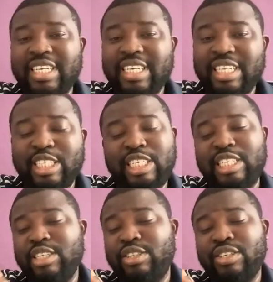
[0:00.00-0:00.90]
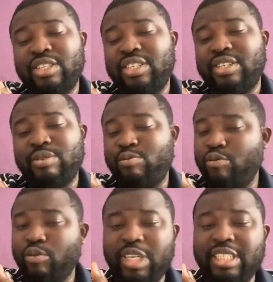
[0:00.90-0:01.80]
they just
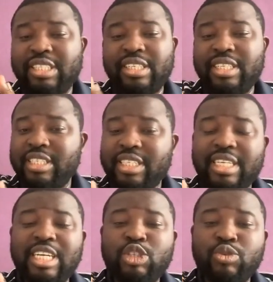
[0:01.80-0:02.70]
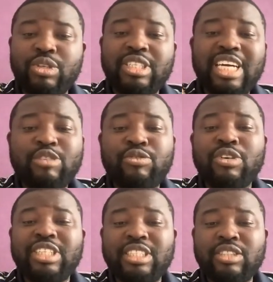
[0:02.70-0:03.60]
within 3 years they can switch. That's
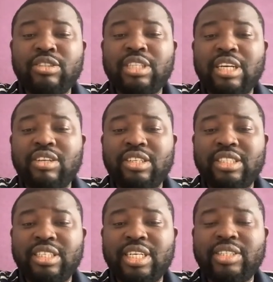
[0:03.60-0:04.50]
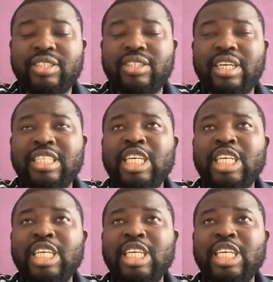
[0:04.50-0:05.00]
for digital technology routes, right?